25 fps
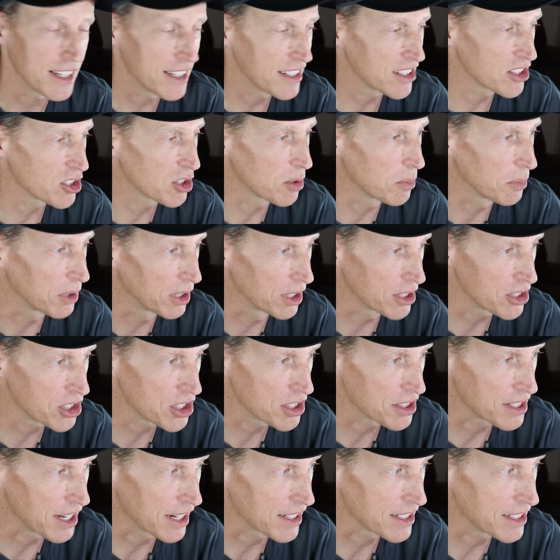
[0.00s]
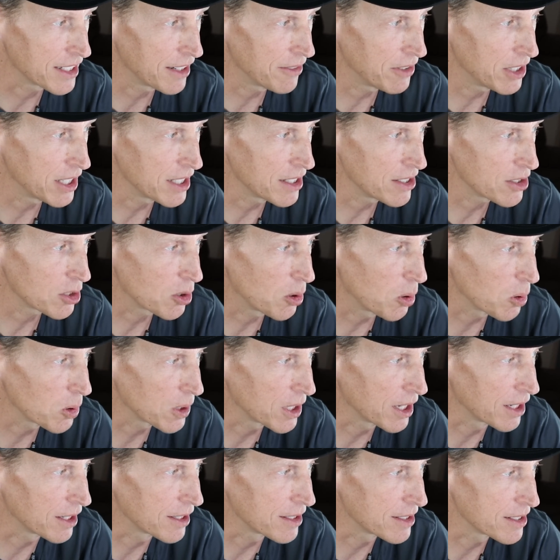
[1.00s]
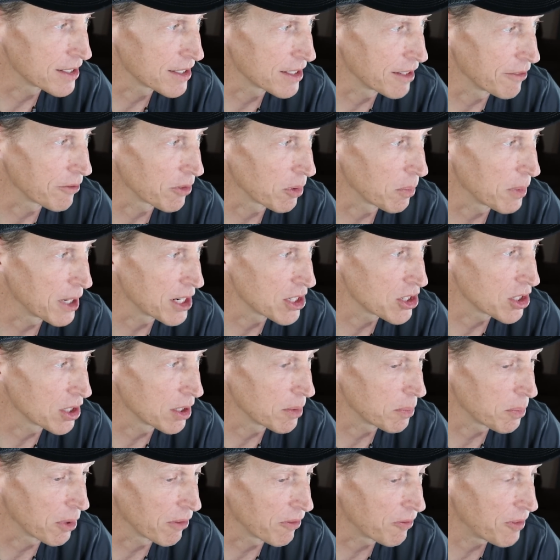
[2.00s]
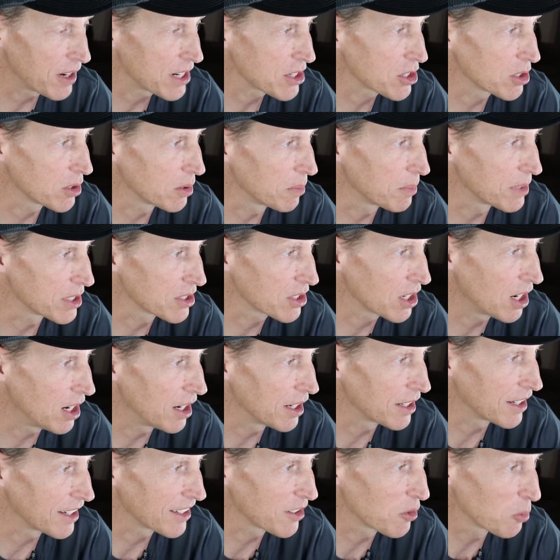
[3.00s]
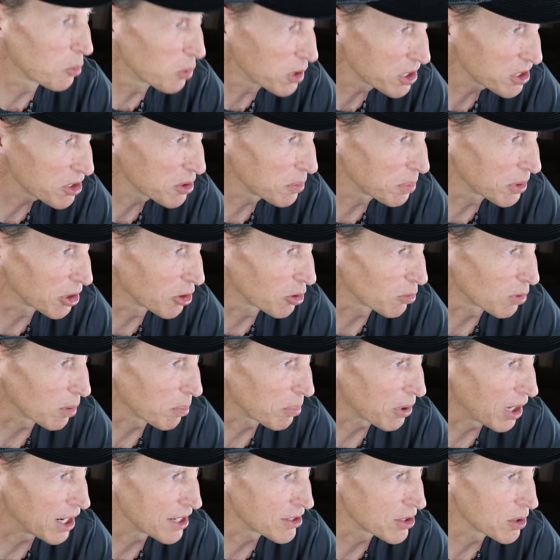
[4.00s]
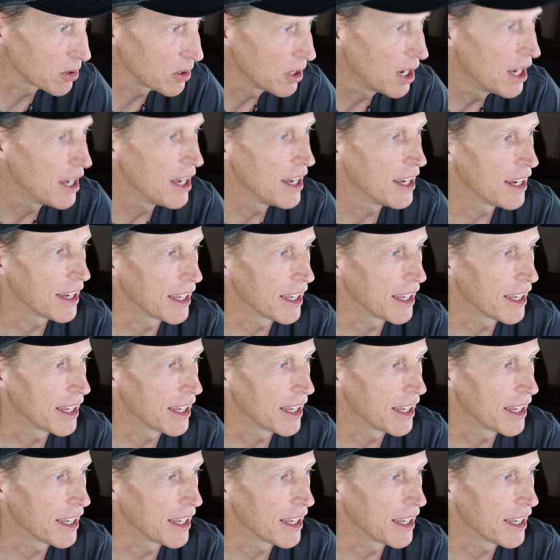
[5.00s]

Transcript: into malicious activities, coordinated disinformation, professional misconduct, whistleblower reprisal,